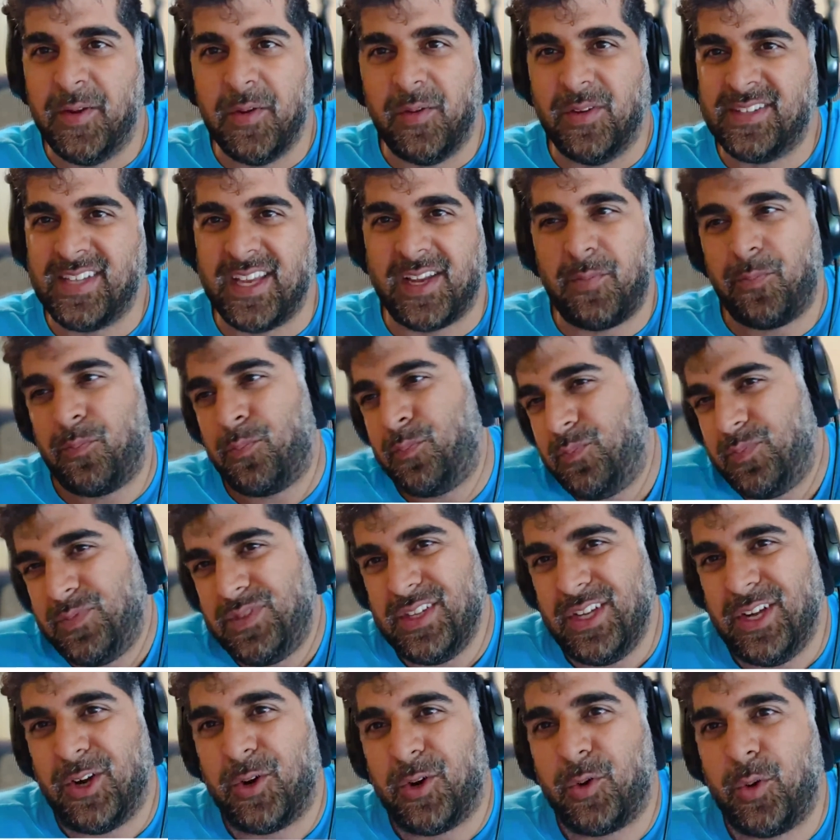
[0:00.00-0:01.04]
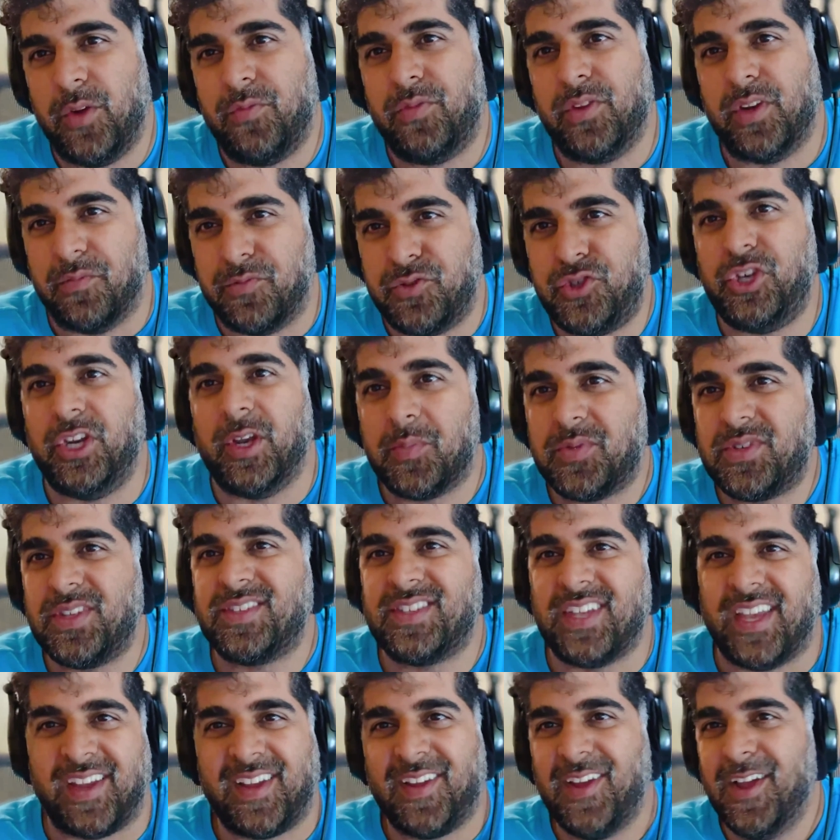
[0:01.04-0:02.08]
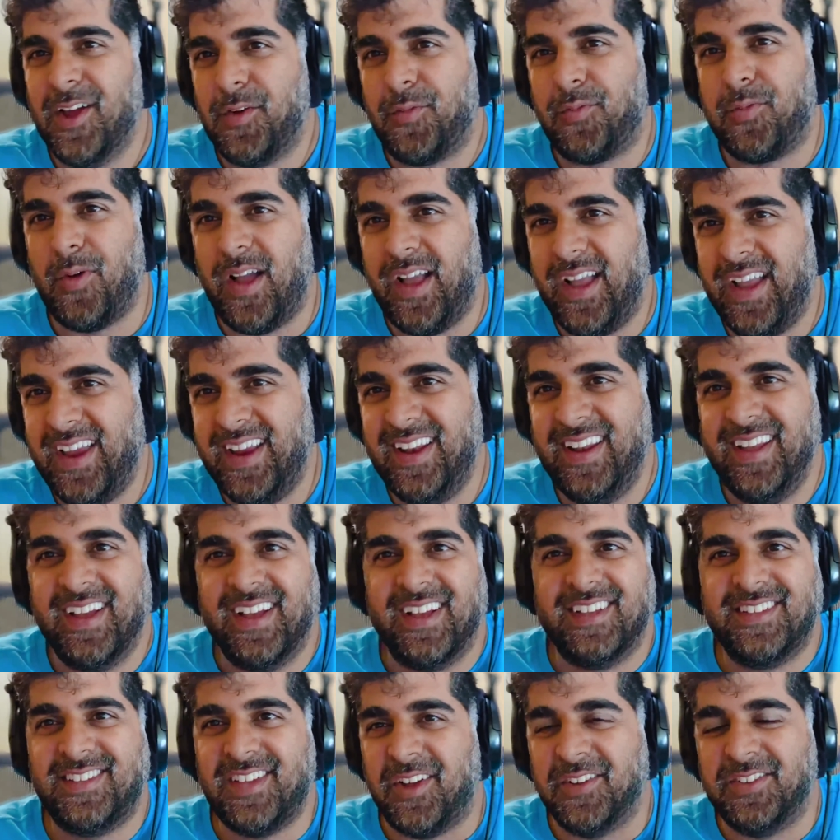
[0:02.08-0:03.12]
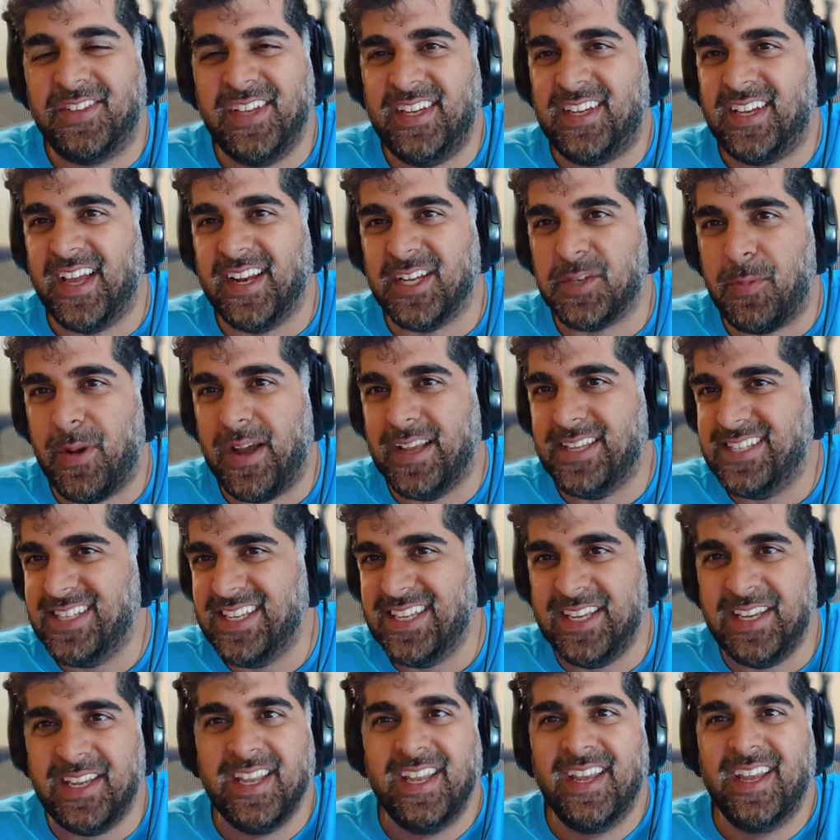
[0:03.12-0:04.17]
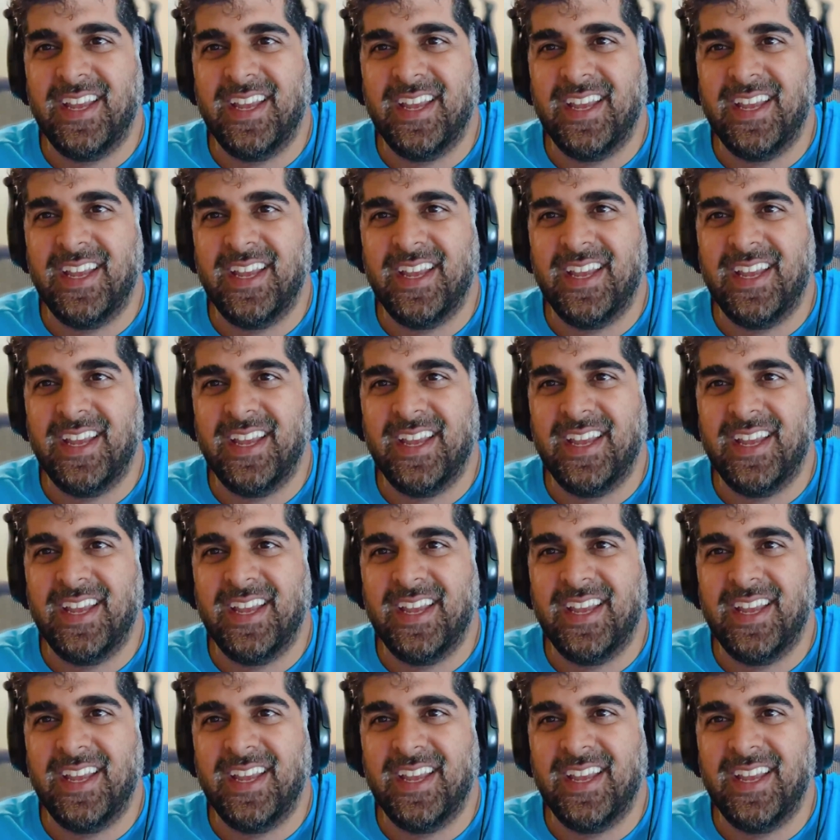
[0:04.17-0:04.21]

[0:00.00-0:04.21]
It's like our equivalent of chips. It's like fried, sure. salty, kind of spicy.